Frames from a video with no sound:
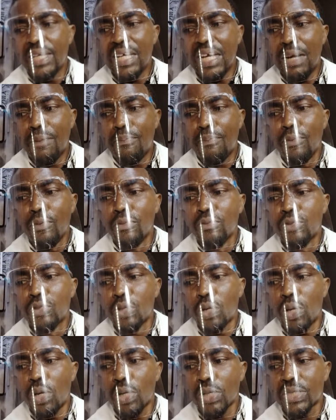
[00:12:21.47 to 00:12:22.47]
The approved
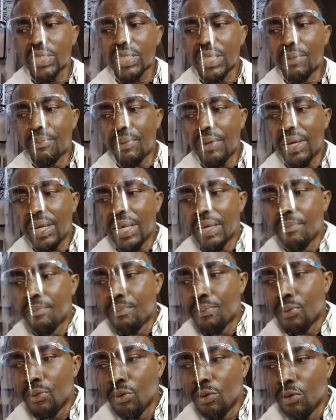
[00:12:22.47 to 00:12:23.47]
drugs temporarily
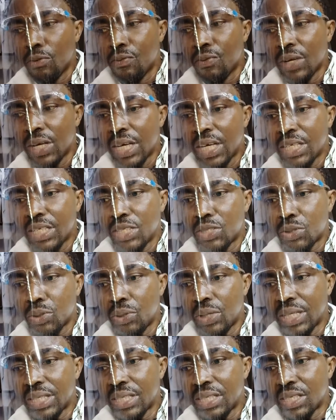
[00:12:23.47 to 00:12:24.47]
improve
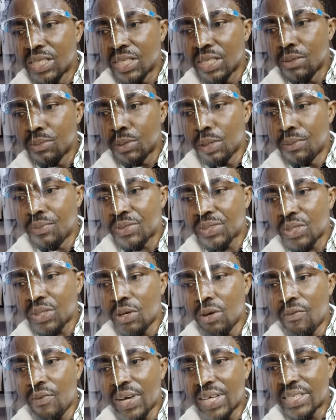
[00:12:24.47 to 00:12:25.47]
detonating
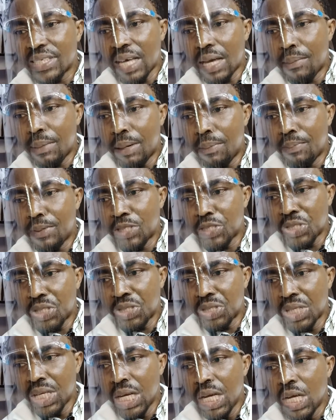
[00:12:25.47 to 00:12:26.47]
symptoms of Alzheimer's
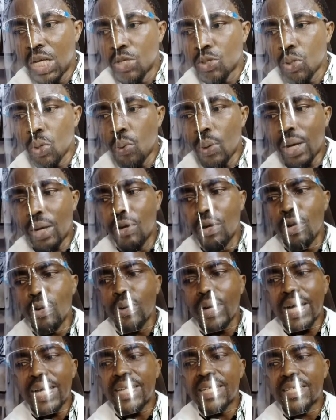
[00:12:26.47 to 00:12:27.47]
patients. So we're going
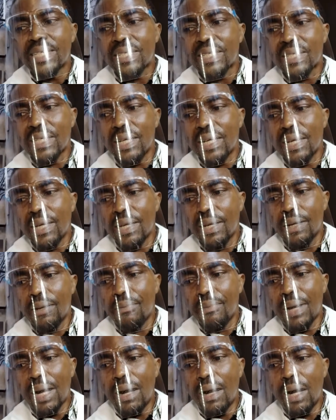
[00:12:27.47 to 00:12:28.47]
to look at these
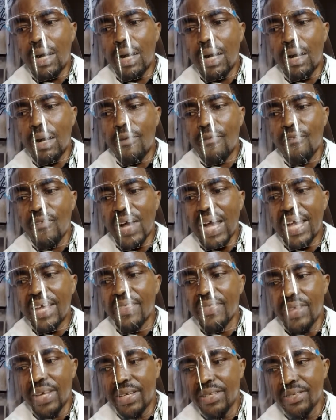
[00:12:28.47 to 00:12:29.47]

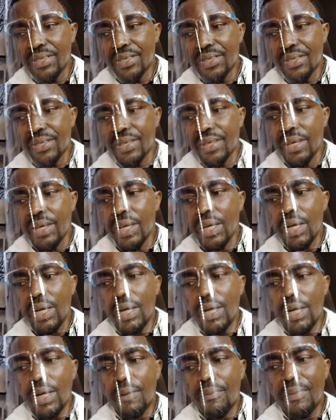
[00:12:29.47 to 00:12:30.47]
findings.
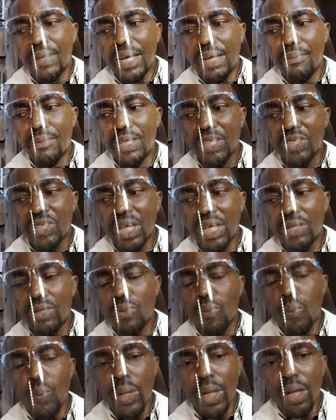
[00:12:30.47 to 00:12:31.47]

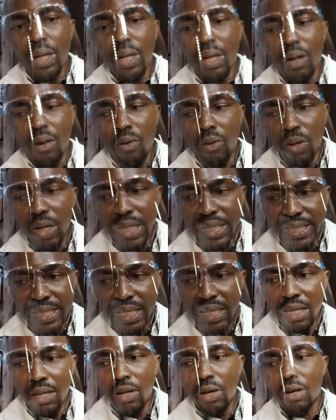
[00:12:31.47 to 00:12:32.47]
We
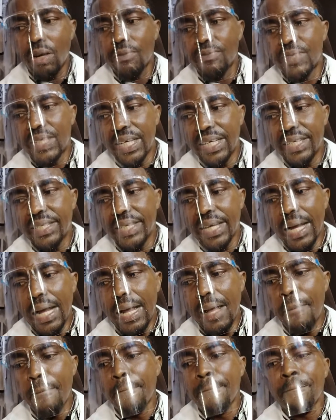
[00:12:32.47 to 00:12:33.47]
collected a lot of
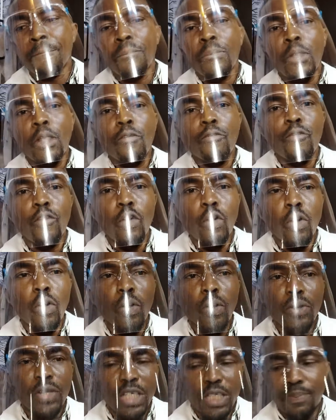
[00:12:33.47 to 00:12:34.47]
data
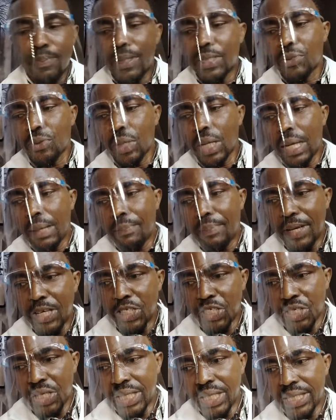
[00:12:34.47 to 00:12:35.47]
for this particular
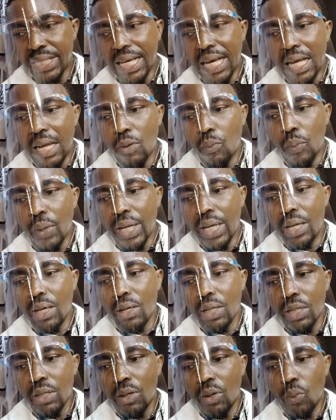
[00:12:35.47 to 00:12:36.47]
patient, and
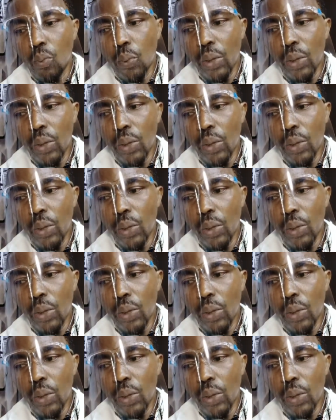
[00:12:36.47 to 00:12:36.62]
we